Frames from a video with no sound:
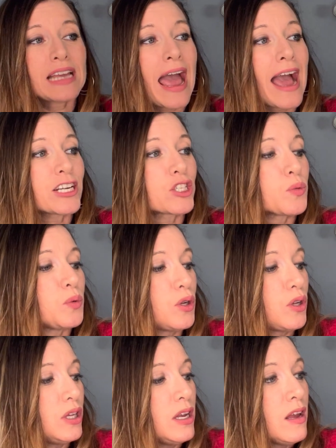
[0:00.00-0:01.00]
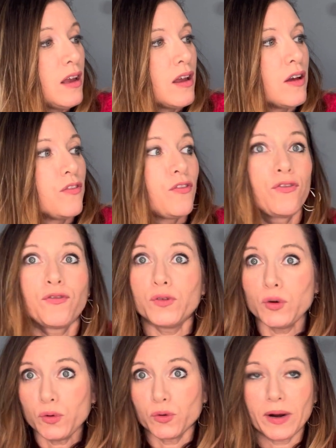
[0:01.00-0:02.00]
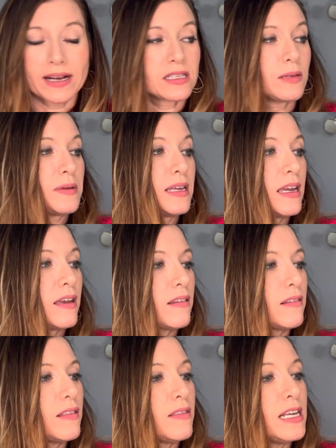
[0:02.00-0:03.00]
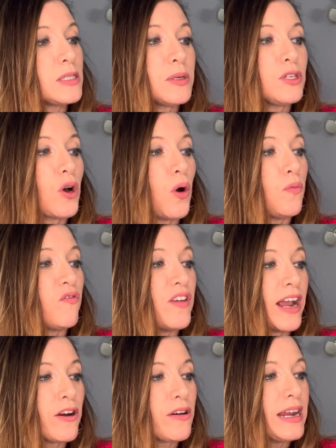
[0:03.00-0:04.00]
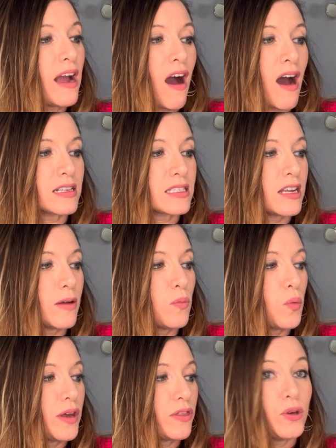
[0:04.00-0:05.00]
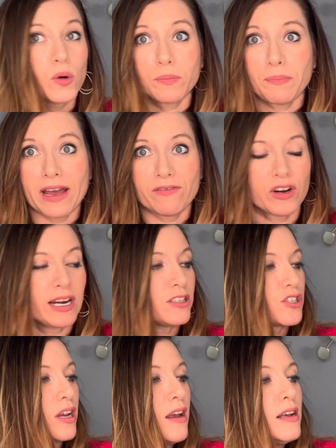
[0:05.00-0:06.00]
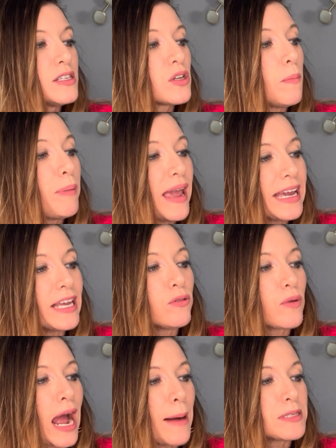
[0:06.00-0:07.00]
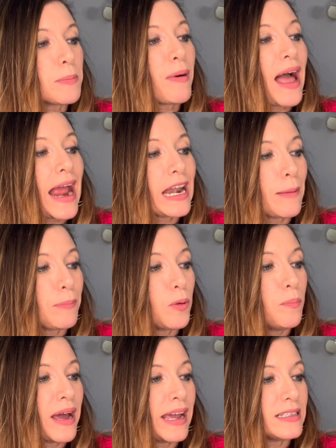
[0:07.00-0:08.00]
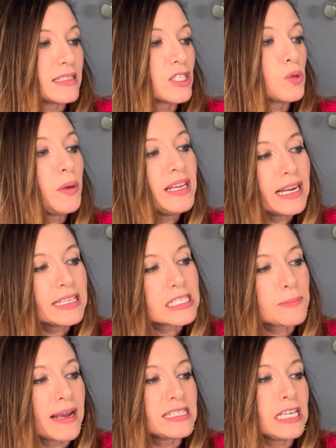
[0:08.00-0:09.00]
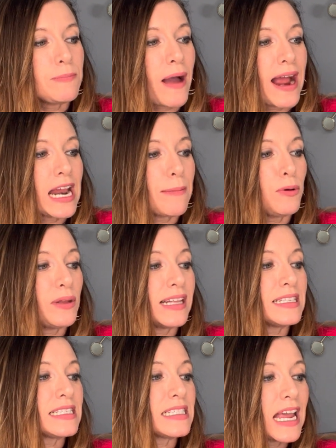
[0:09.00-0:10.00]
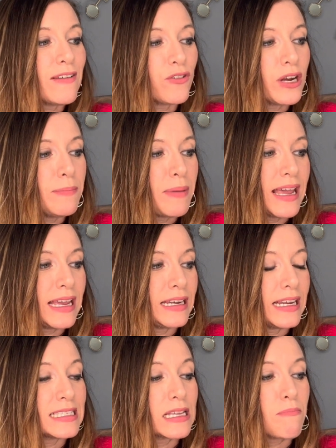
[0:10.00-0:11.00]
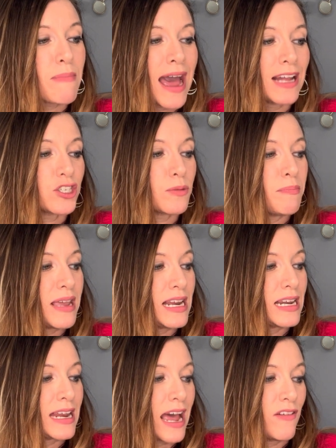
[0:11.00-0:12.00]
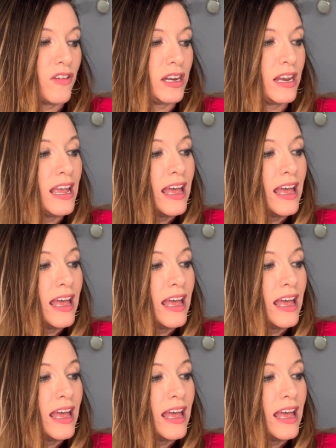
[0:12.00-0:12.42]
actual food recipe. This would go very awesome with your beverage. So bacon wrapped pineapple bites. Sweet and spicy pineapple and savory bacon is a match made in heaven.